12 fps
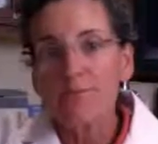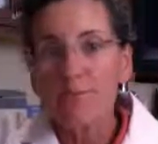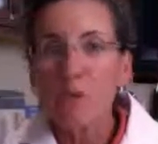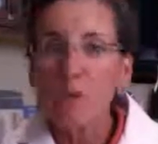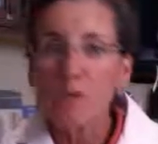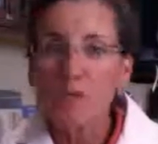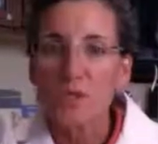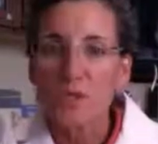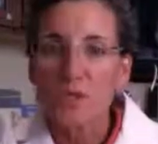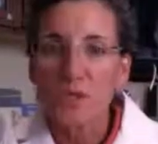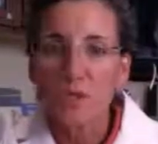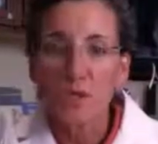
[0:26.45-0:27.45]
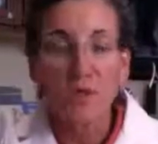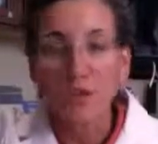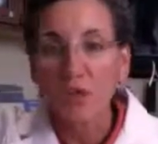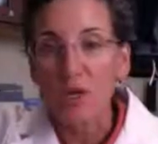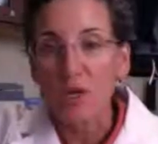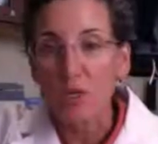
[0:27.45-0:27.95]
which we
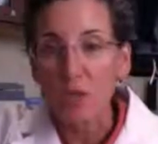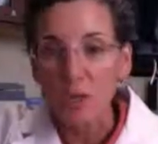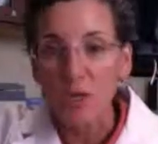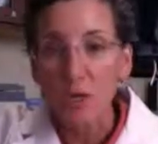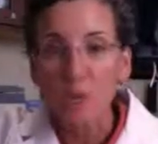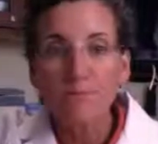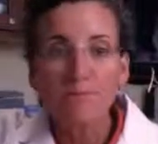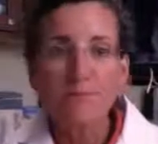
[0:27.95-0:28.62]
often call libido.